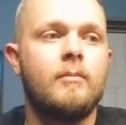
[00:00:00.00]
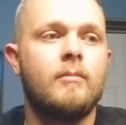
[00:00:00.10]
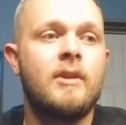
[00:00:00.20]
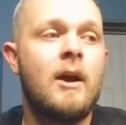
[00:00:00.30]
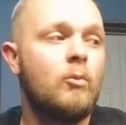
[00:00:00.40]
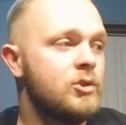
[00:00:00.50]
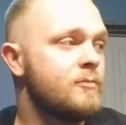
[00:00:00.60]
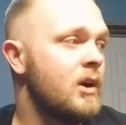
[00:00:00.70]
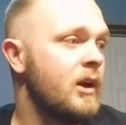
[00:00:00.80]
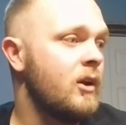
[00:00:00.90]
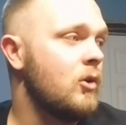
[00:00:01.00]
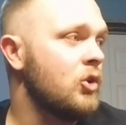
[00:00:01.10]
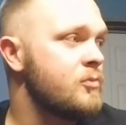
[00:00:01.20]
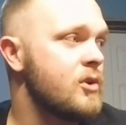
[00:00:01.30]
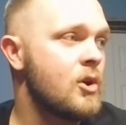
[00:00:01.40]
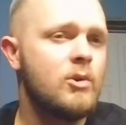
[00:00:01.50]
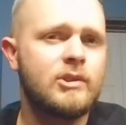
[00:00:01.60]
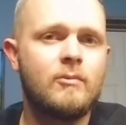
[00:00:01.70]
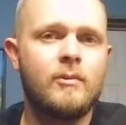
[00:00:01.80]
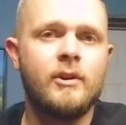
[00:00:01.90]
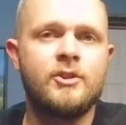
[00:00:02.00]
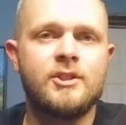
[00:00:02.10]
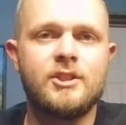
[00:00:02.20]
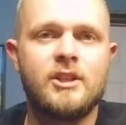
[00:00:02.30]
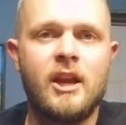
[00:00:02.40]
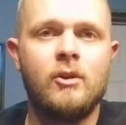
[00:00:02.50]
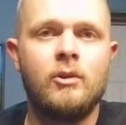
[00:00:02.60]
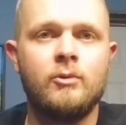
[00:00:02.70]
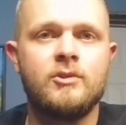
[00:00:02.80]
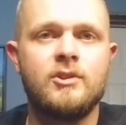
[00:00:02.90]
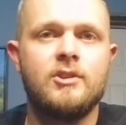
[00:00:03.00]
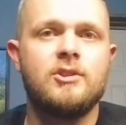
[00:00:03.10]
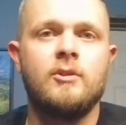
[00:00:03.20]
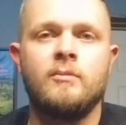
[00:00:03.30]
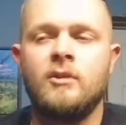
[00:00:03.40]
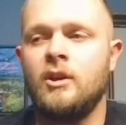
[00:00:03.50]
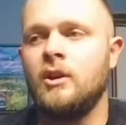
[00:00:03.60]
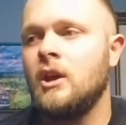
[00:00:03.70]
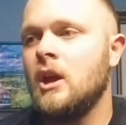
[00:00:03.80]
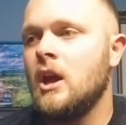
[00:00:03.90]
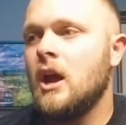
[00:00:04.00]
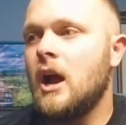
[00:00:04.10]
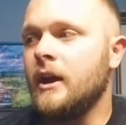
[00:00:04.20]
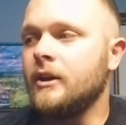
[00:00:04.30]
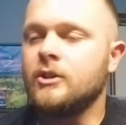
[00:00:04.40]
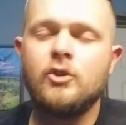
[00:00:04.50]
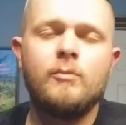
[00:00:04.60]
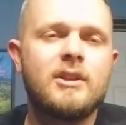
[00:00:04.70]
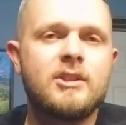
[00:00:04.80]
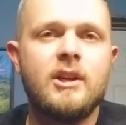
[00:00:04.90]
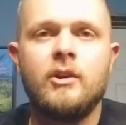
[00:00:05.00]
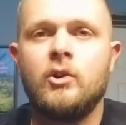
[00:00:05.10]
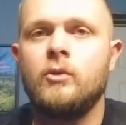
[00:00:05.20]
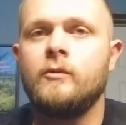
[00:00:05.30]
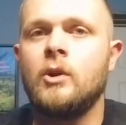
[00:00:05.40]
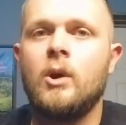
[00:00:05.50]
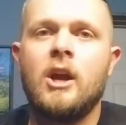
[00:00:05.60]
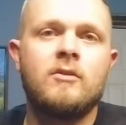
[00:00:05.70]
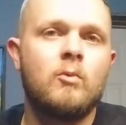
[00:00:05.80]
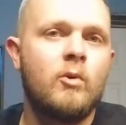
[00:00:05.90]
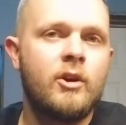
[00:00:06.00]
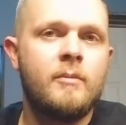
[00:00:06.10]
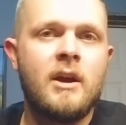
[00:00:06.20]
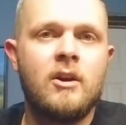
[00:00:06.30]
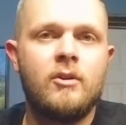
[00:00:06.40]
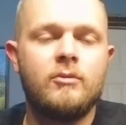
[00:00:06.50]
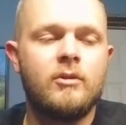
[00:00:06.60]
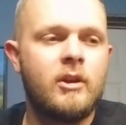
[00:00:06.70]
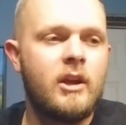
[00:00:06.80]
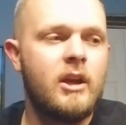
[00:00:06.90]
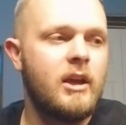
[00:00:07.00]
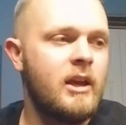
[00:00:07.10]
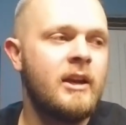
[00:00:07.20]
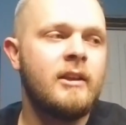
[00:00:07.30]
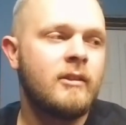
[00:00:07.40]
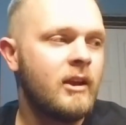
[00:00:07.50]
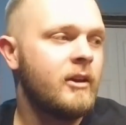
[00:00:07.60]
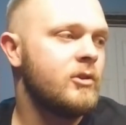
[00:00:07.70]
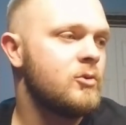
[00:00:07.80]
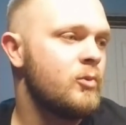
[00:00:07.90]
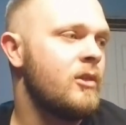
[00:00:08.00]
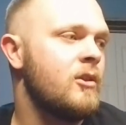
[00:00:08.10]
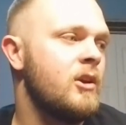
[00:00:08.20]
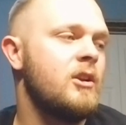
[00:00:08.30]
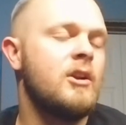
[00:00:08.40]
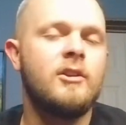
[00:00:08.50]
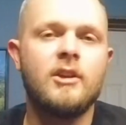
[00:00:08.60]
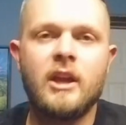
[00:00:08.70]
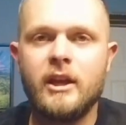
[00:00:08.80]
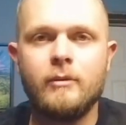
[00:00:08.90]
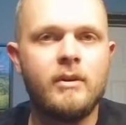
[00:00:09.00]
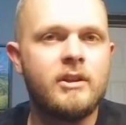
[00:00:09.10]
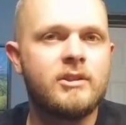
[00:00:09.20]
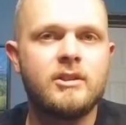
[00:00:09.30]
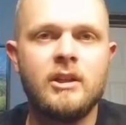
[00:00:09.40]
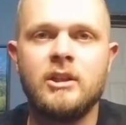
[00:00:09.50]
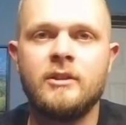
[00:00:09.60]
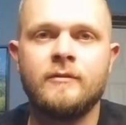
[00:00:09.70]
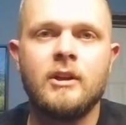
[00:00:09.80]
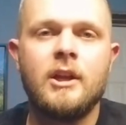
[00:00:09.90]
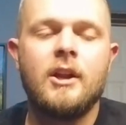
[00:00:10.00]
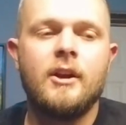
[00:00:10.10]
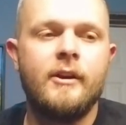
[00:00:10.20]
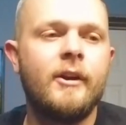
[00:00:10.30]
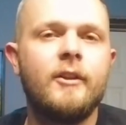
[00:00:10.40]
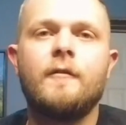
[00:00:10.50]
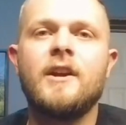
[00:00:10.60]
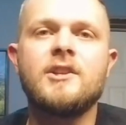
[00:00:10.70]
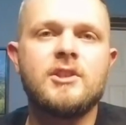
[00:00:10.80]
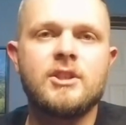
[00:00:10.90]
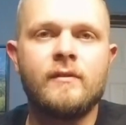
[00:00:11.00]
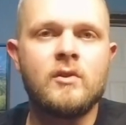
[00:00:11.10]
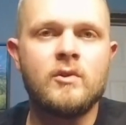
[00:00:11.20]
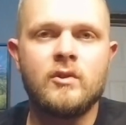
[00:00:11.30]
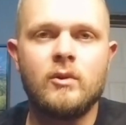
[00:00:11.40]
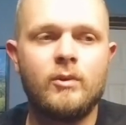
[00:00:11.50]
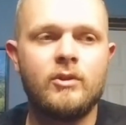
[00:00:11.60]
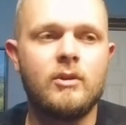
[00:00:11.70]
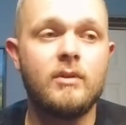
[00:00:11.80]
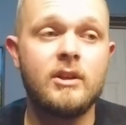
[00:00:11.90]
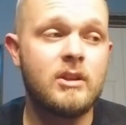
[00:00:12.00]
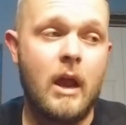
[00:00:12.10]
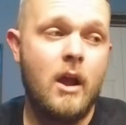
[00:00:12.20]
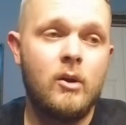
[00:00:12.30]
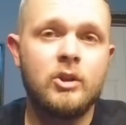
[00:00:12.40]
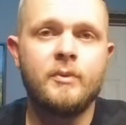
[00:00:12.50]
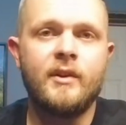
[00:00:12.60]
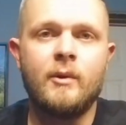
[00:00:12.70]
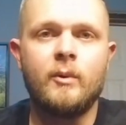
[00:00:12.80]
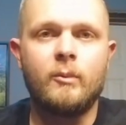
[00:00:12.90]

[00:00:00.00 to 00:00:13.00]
That was my ultimate goal, is I wanted just a standalone system that I can tune myself, don't have to worry about anything else with it, none of the CAN bus stuff, none of the fancy stuff that goes along with it, because ultimately I want